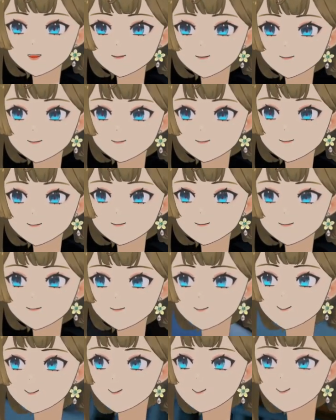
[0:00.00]
Talk.
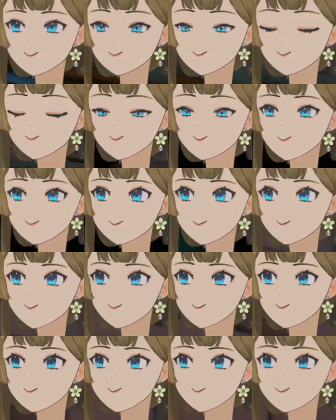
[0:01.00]
Civilian captain ready.
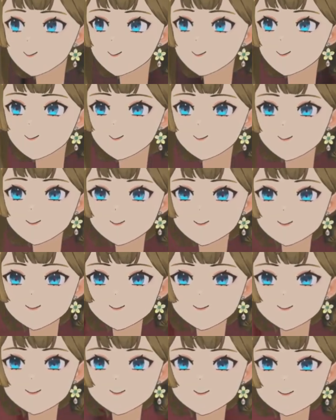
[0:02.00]
ready for trailers.
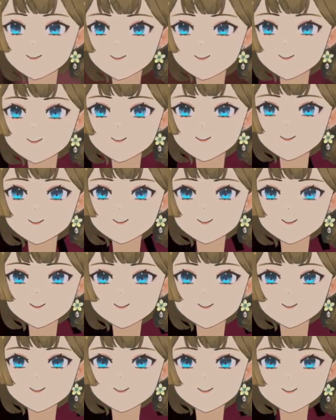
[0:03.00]
Talk
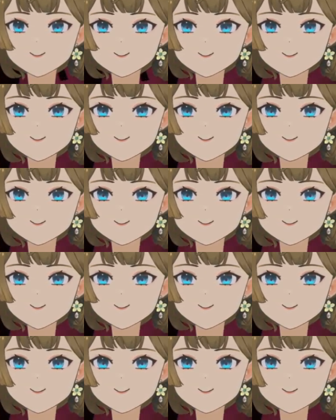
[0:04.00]
reporting.